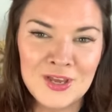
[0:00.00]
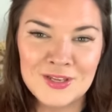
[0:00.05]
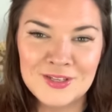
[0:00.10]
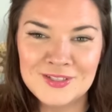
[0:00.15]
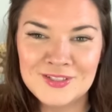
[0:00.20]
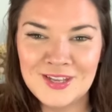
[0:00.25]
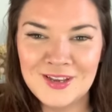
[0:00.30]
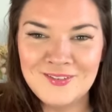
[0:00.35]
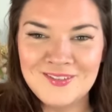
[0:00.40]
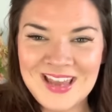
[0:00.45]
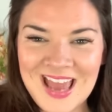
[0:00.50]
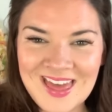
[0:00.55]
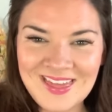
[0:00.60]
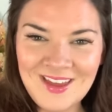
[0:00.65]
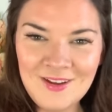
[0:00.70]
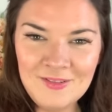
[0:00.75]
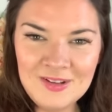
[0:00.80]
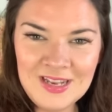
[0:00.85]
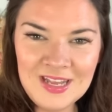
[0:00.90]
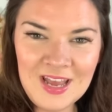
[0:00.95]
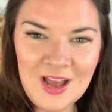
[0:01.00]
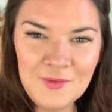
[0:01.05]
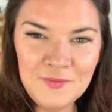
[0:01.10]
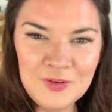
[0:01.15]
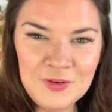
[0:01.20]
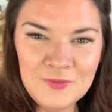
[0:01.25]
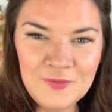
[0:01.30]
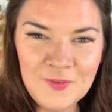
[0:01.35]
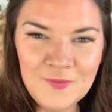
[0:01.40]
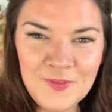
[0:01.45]
So yeah, they're in the
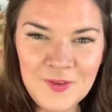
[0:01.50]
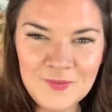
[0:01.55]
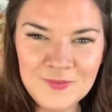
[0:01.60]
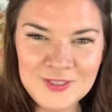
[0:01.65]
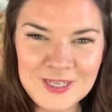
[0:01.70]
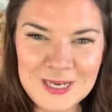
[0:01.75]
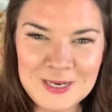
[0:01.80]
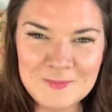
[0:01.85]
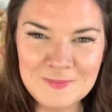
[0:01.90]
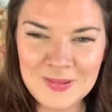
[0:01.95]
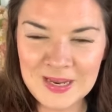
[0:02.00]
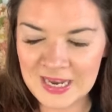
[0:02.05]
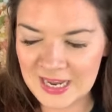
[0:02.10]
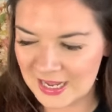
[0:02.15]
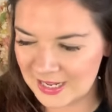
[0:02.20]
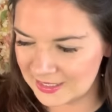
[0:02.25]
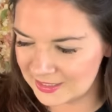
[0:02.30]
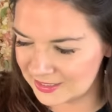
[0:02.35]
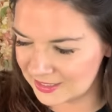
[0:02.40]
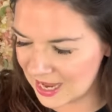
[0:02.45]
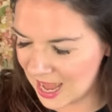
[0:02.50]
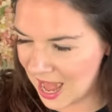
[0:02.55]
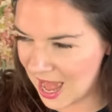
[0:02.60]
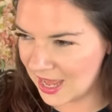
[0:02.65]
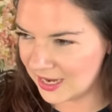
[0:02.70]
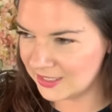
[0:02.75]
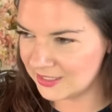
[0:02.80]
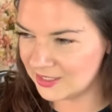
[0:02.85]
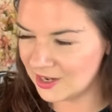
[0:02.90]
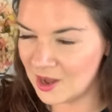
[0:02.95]
oven for 15 minutes
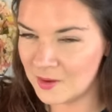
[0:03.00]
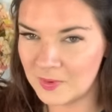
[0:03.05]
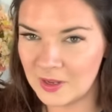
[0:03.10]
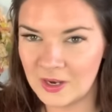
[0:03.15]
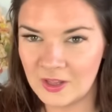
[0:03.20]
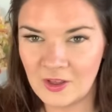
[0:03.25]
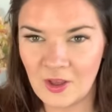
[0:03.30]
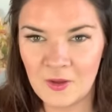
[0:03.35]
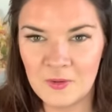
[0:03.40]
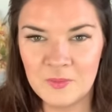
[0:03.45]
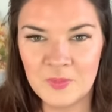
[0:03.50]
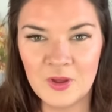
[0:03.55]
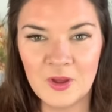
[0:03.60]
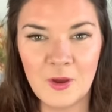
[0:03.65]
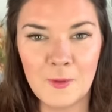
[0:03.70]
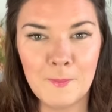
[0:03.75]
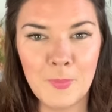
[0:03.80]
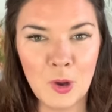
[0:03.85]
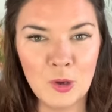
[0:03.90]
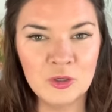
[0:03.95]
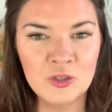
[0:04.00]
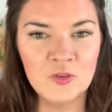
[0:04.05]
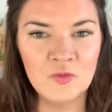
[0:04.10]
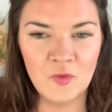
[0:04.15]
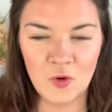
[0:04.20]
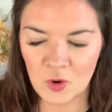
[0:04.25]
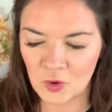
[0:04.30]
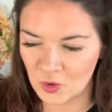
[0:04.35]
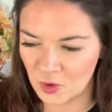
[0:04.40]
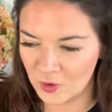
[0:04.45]
and I'm gonna go and put a posh
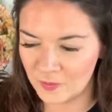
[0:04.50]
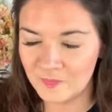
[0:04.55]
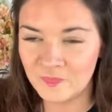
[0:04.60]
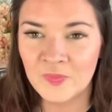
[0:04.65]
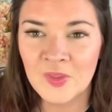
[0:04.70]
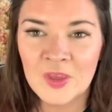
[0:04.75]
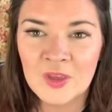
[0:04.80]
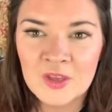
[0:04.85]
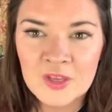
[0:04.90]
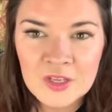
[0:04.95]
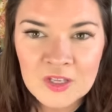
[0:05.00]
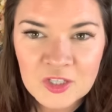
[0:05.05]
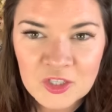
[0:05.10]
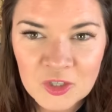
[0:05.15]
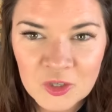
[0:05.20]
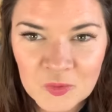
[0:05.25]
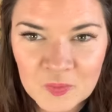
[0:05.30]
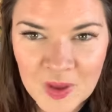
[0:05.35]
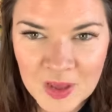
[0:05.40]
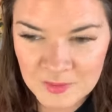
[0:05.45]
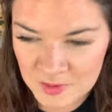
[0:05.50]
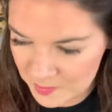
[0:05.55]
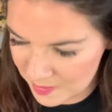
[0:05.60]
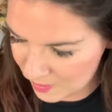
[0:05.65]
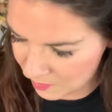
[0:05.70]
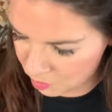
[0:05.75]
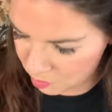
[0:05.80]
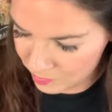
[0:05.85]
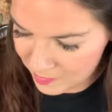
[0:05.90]
frock on. Do maybe a bit more